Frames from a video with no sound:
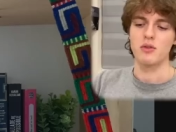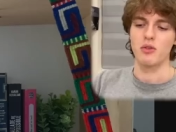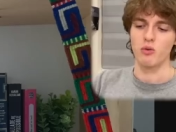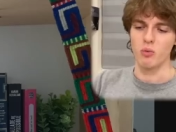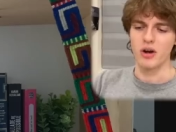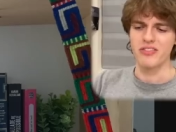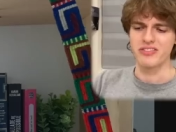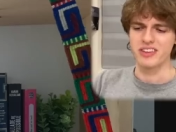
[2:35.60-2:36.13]
the
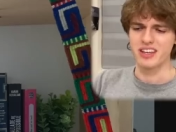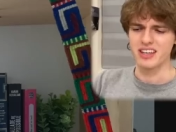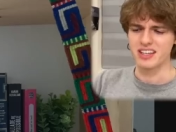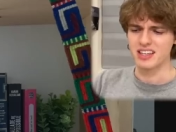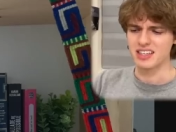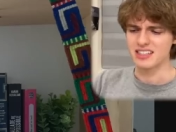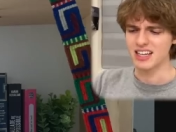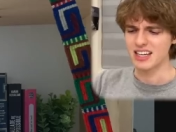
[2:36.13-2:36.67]
one thing
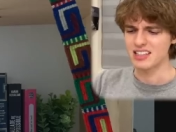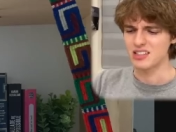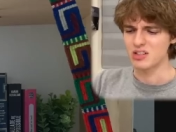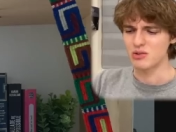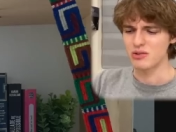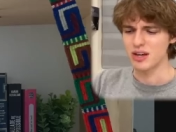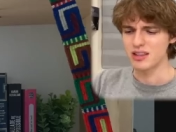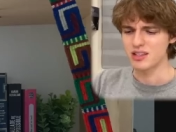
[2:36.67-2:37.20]
is I
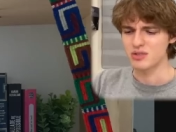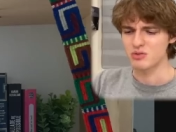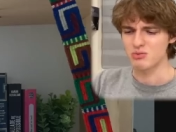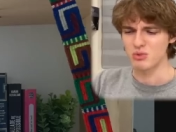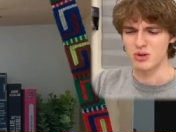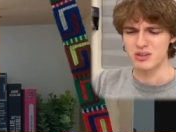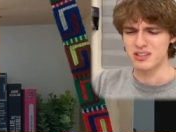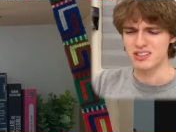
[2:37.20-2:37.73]
don't like this
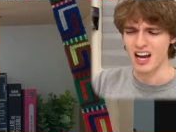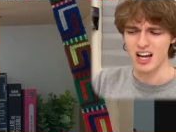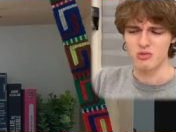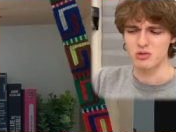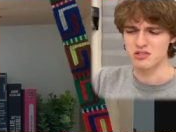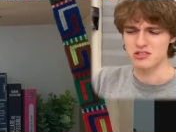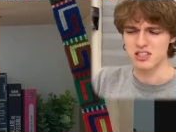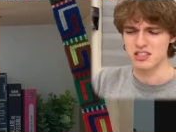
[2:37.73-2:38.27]
wood. I
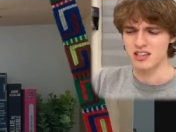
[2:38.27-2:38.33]
will say